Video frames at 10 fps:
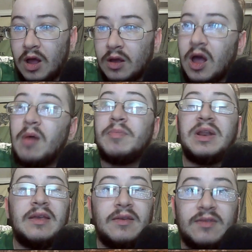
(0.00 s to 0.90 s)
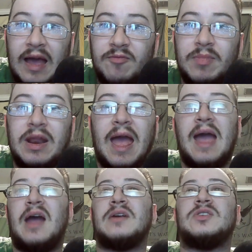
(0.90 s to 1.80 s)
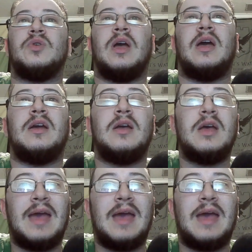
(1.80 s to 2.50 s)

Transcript: companies have been hacked, okay?